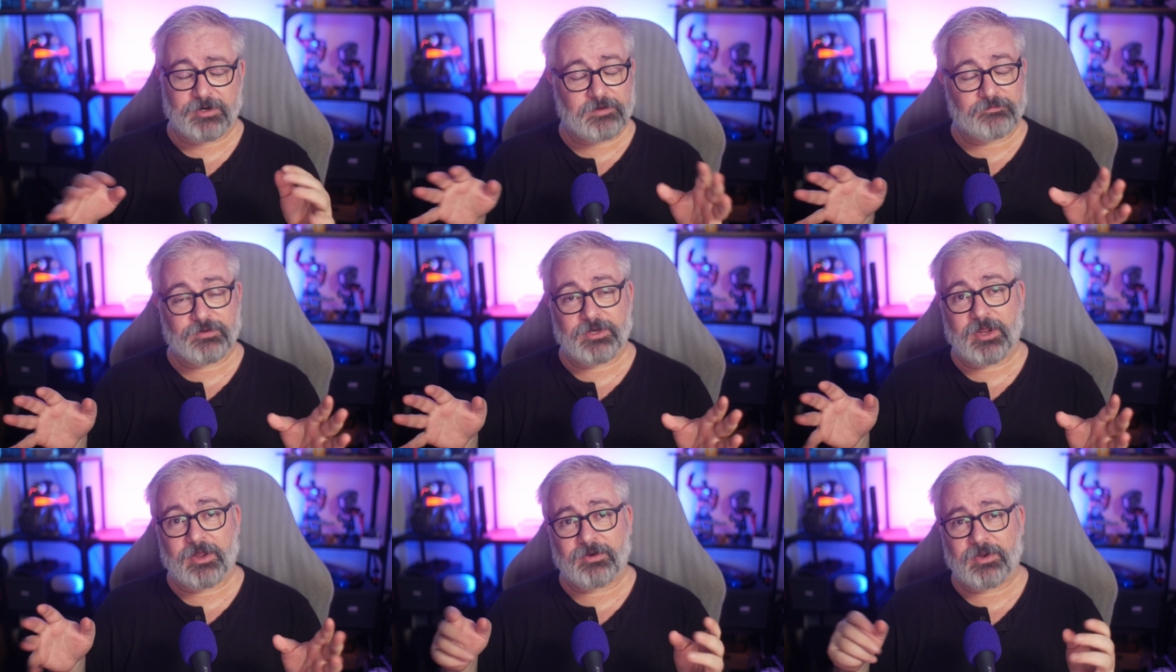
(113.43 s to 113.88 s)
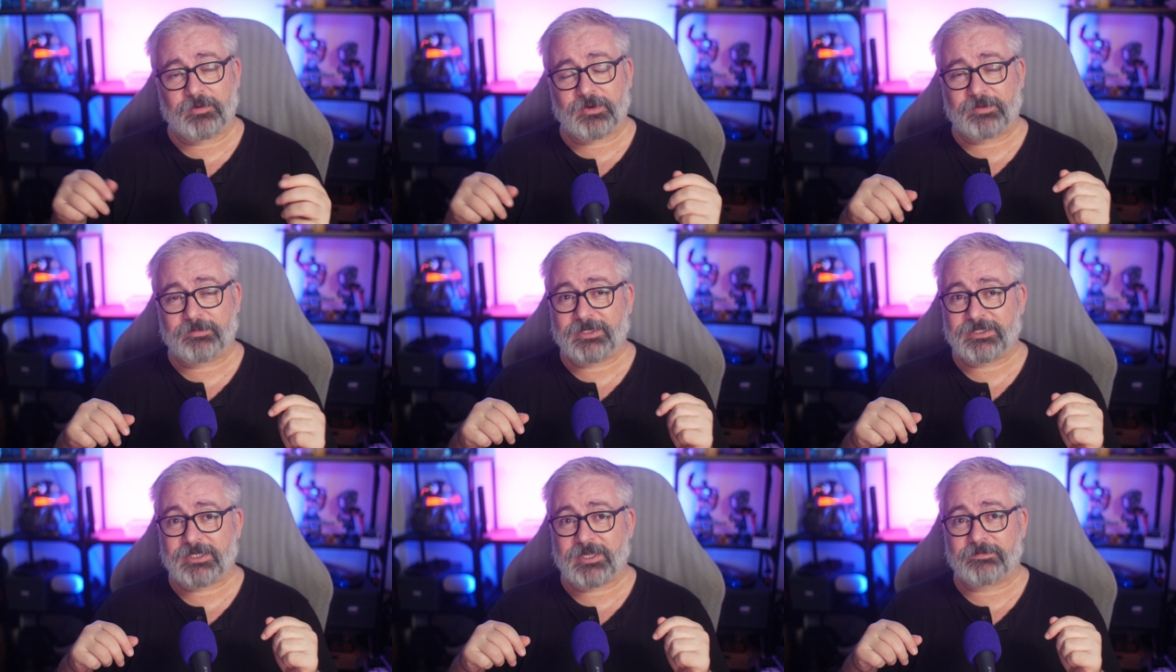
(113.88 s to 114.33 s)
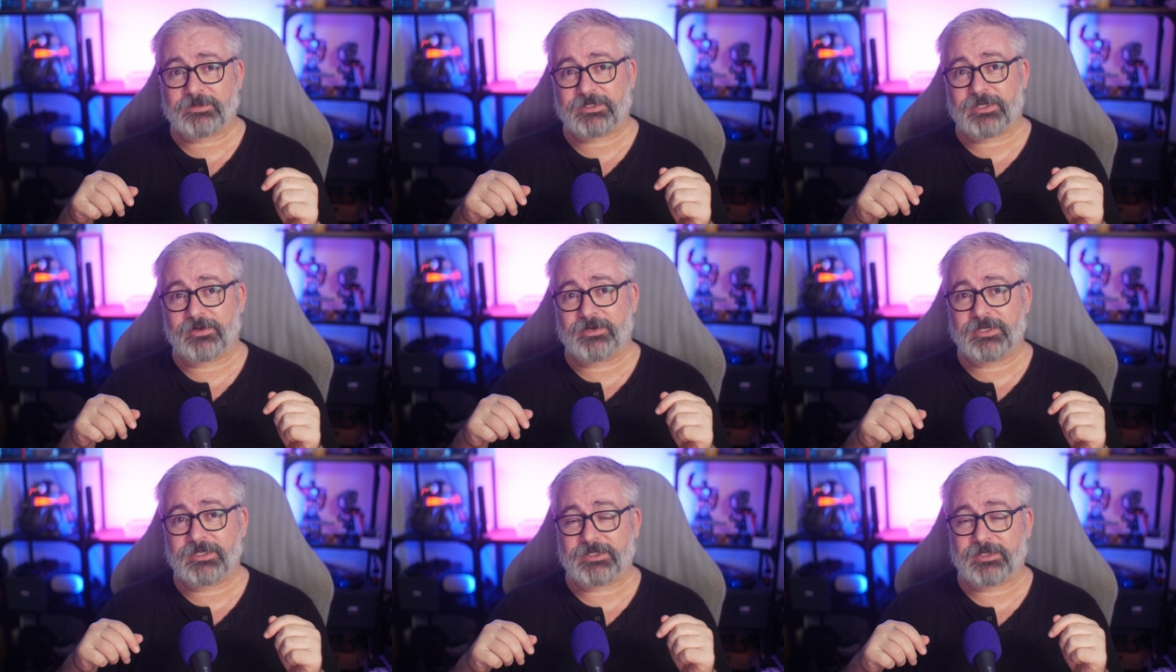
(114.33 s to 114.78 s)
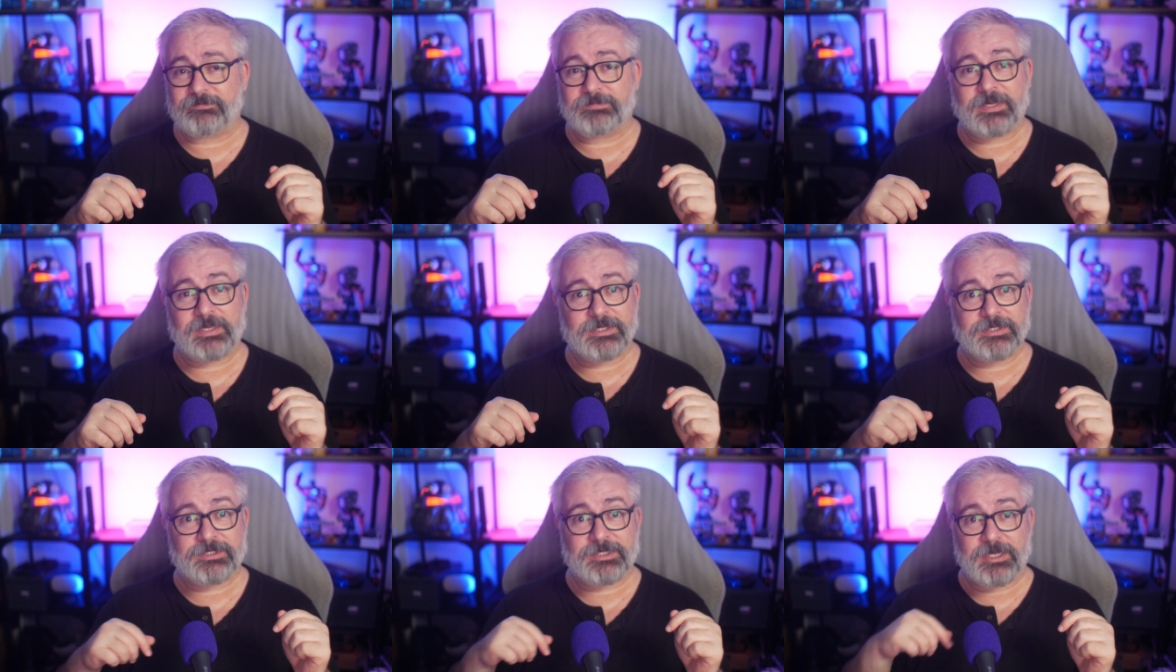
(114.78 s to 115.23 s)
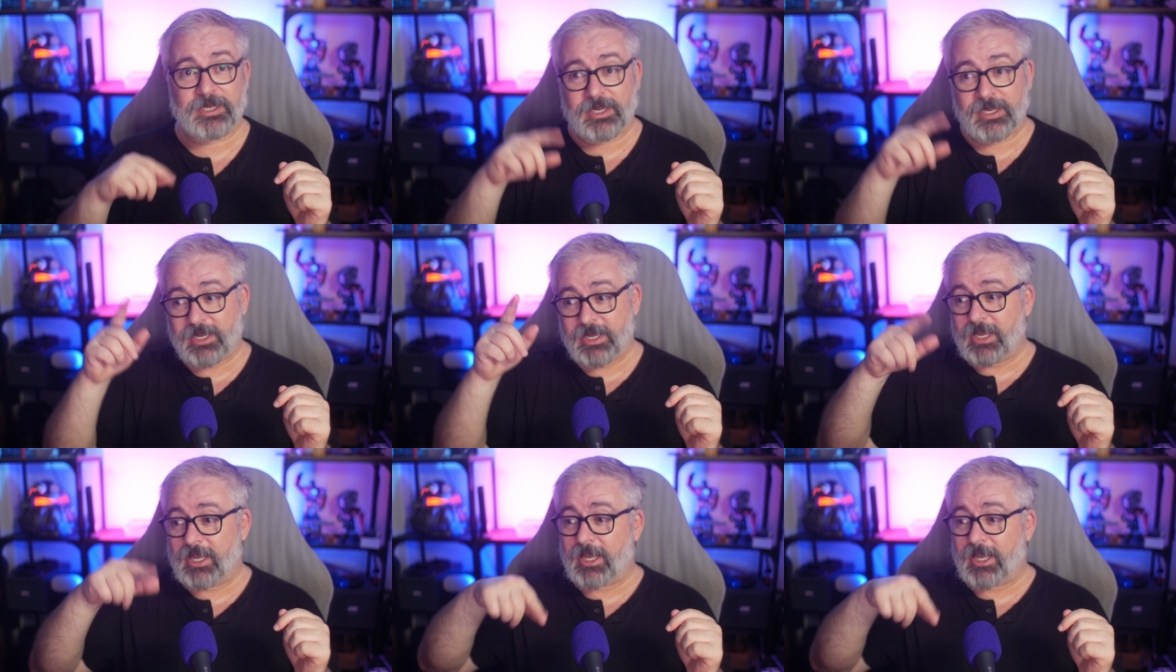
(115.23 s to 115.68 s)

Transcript: And if you don't know what a mixed episode is, it means